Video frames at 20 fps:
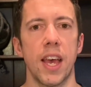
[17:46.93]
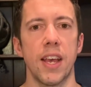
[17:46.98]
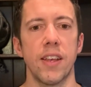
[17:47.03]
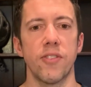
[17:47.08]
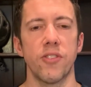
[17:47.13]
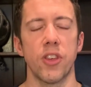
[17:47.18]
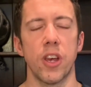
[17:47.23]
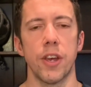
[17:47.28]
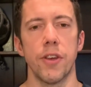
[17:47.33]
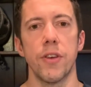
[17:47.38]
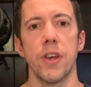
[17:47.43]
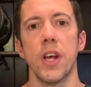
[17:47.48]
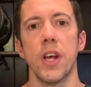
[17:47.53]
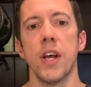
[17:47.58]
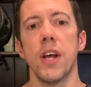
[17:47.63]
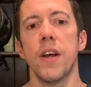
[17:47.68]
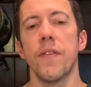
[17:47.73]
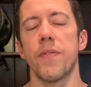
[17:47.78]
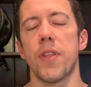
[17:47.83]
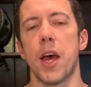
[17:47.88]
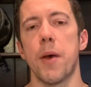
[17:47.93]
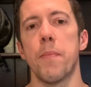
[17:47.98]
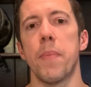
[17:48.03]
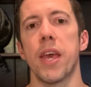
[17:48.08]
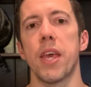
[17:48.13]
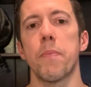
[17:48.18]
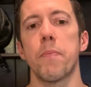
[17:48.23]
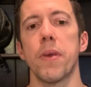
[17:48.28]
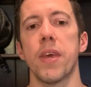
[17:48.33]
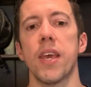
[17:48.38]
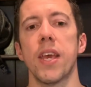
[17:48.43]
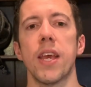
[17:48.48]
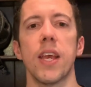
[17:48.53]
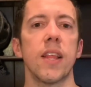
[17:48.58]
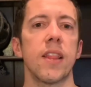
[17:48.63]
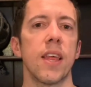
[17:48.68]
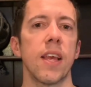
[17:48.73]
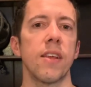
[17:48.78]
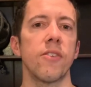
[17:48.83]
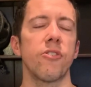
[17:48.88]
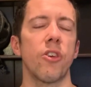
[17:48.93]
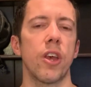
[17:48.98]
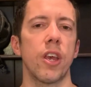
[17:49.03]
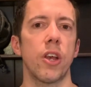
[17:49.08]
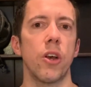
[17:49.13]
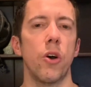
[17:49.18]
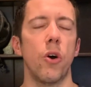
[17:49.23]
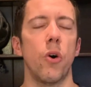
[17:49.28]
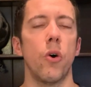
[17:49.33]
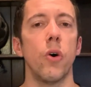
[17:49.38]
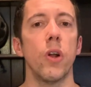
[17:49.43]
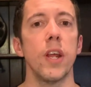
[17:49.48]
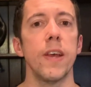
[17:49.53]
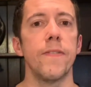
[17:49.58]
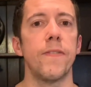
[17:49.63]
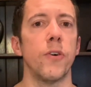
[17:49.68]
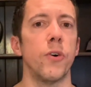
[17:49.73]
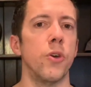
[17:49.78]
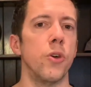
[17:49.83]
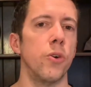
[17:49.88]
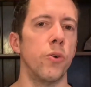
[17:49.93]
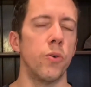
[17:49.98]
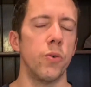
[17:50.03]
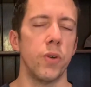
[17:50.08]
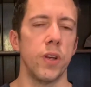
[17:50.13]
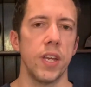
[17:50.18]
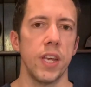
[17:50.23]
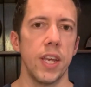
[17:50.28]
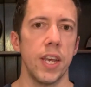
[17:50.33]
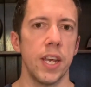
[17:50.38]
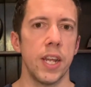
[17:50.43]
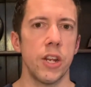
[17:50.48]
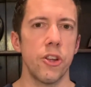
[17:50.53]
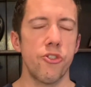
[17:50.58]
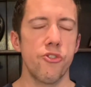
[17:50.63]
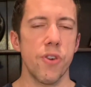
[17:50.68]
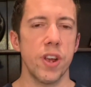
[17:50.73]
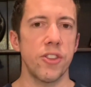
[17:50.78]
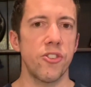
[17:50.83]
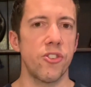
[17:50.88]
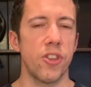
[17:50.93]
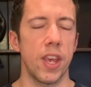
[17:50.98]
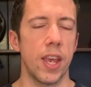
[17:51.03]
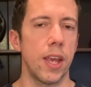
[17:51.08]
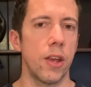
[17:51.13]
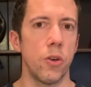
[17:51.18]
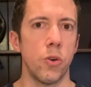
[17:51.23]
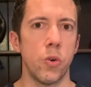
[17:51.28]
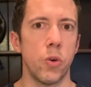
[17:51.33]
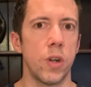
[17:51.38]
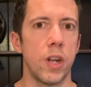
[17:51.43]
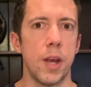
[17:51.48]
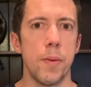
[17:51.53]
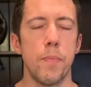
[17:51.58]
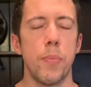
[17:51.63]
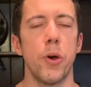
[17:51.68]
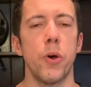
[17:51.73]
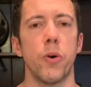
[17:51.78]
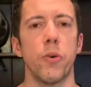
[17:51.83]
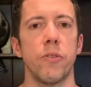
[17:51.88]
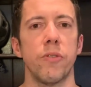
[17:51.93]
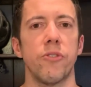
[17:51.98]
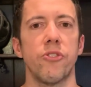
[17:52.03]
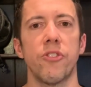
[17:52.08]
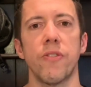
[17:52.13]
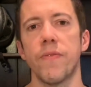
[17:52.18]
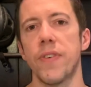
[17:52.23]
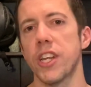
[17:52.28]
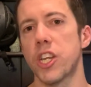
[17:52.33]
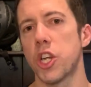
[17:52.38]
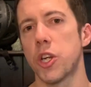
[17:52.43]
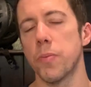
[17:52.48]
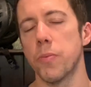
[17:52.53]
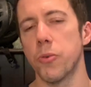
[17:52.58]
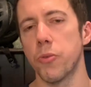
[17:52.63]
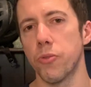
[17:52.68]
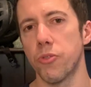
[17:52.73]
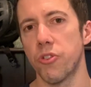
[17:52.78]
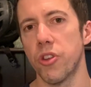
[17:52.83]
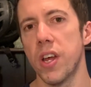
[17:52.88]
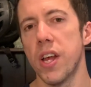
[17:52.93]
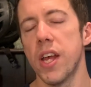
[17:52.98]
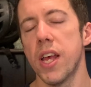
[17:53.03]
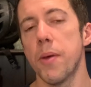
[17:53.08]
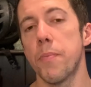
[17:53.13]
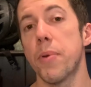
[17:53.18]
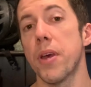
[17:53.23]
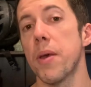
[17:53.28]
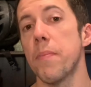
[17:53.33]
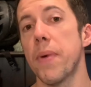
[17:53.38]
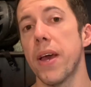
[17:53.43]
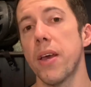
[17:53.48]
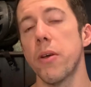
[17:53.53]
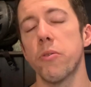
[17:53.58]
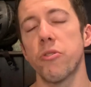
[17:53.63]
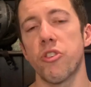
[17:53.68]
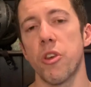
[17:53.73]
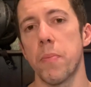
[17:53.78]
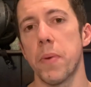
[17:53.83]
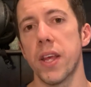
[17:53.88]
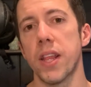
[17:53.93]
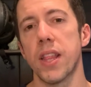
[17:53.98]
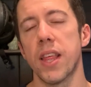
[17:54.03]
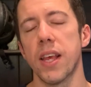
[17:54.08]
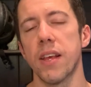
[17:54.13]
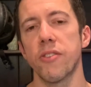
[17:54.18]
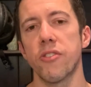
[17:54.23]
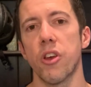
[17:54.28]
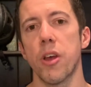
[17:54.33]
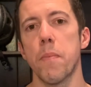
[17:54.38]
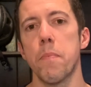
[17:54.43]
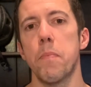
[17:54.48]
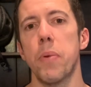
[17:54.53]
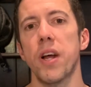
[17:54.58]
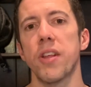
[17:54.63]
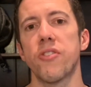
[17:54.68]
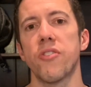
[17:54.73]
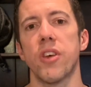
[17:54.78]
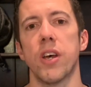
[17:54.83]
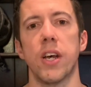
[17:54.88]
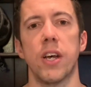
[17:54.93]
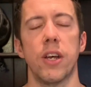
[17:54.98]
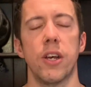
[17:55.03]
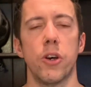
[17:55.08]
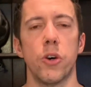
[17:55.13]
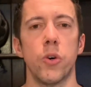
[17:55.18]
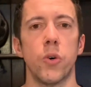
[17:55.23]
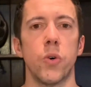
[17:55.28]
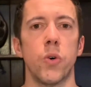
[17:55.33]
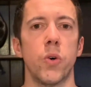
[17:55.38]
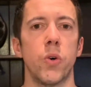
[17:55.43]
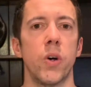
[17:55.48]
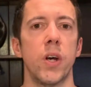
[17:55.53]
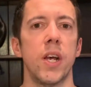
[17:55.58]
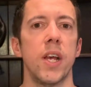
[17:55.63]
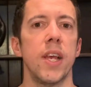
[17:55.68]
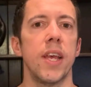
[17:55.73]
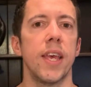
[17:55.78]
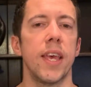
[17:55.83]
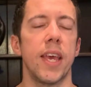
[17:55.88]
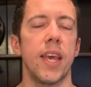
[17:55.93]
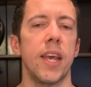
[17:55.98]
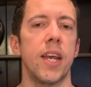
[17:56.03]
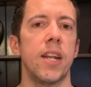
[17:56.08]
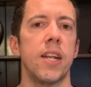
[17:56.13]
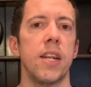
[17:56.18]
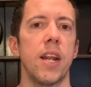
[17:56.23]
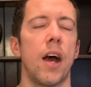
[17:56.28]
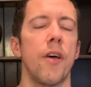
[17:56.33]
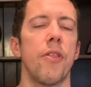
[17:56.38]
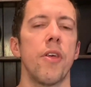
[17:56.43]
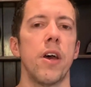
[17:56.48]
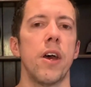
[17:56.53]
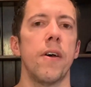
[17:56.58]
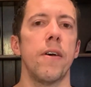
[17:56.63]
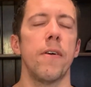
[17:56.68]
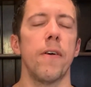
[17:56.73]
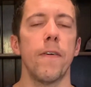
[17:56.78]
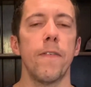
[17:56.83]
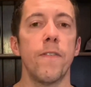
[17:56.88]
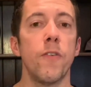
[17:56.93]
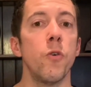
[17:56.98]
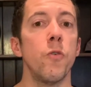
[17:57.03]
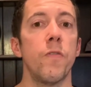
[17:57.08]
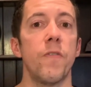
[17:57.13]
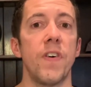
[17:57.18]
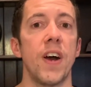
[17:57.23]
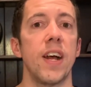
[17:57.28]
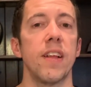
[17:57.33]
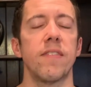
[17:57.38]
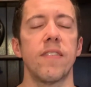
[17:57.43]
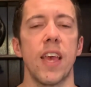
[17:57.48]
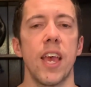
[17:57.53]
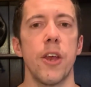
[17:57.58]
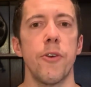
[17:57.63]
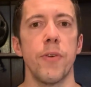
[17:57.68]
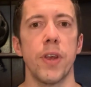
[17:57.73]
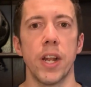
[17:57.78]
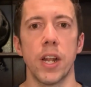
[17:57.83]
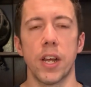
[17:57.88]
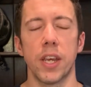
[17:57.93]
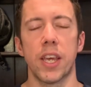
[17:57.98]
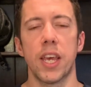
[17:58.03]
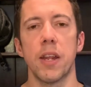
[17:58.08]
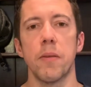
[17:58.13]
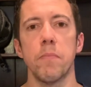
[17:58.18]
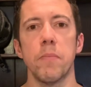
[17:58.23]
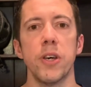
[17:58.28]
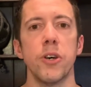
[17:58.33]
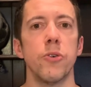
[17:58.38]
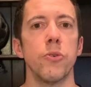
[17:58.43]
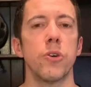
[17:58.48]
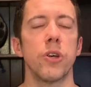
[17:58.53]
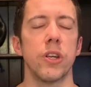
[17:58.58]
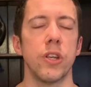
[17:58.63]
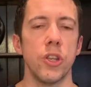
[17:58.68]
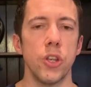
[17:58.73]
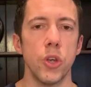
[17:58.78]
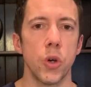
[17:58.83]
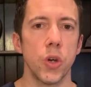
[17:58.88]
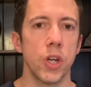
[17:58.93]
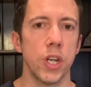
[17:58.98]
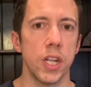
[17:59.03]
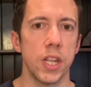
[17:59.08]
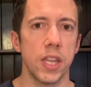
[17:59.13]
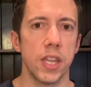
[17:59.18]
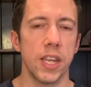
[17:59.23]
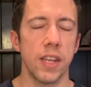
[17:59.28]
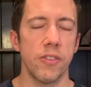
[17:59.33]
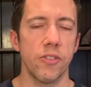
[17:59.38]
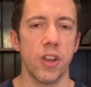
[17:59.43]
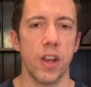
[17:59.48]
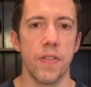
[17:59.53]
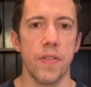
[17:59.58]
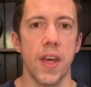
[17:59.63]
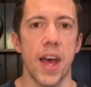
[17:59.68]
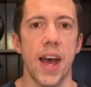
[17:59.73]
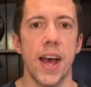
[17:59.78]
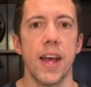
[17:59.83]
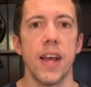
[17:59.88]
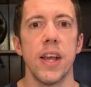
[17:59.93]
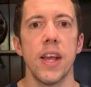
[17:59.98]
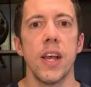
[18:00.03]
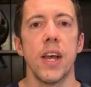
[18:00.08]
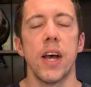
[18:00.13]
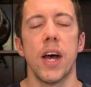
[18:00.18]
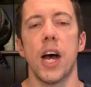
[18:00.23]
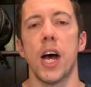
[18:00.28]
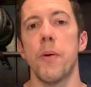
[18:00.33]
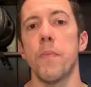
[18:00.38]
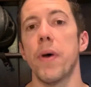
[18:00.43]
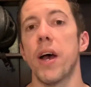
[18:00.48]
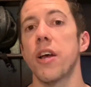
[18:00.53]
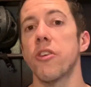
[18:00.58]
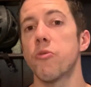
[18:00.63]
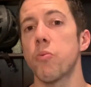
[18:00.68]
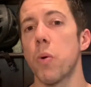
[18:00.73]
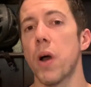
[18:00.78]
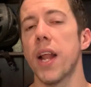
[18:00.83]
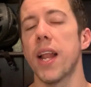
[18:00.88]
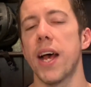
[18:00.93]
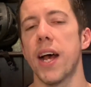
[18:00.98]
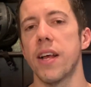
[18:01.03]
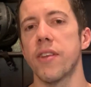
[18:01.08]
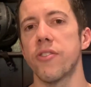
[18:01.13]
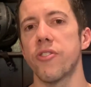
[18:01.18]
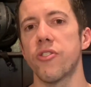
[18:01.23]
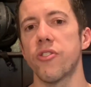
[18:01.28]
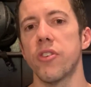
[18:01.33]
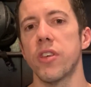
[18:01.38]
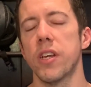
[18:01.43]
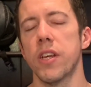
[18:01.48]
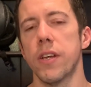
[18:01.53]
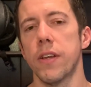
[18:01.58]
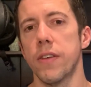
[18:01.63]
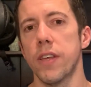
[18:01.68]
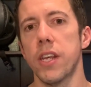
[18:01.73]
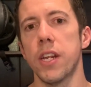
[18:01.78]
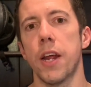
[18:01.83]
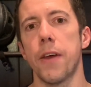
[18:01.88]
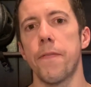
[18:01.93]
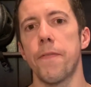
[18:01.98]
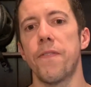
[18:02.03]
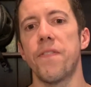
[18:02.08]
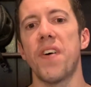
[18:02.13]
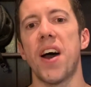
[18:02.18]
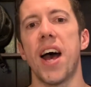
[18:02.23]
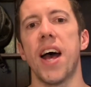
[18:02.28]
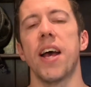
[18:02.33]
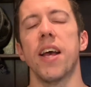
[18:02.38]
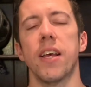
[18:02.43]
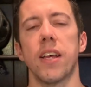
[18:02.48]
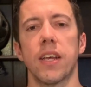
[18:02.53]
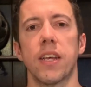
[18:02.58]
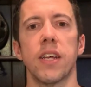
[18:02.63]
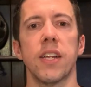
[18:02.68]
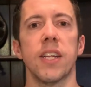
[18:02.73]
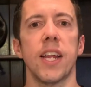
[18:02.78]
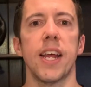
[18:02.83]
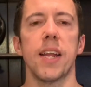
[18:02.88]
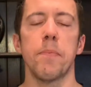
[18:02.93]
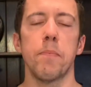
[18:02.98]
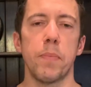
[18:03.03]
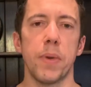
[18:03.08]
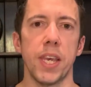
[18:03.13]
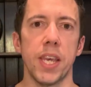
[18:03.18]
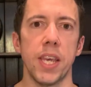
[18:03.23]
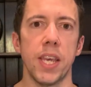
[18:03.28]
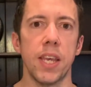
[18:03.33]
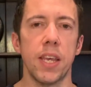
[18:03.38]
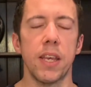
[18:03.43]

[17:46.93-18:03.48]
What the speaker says: So that may be things like olive oil in a dressing or like put on some vegetables, but it may also be things like butter or in other full fat dairy like in milk and yogurt and things like that, as well as, fat can then be